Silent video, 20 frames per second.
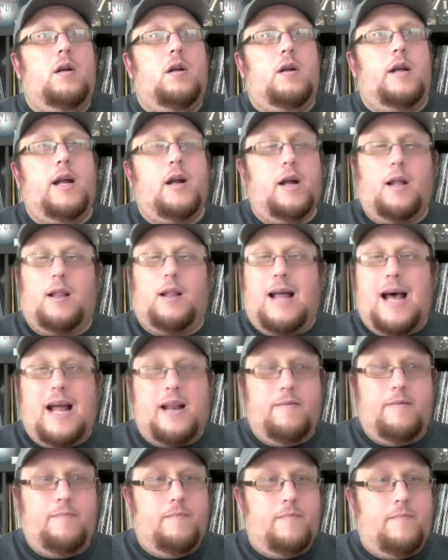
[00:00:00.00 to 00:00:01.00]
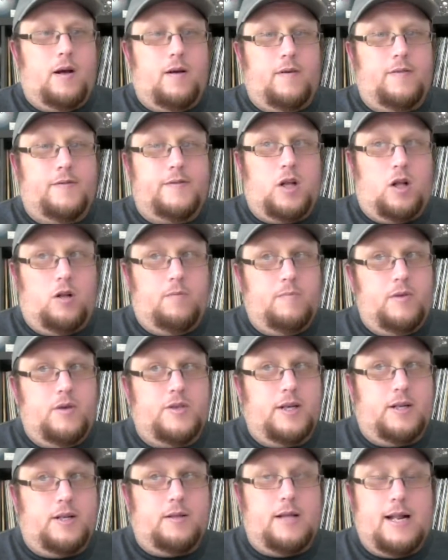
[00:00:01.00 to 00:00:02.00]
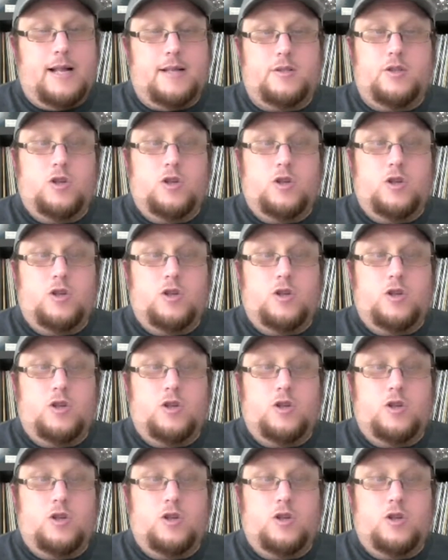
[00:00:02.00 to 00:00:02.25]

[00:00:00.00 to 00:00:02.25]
hearing a lot of Tall music that has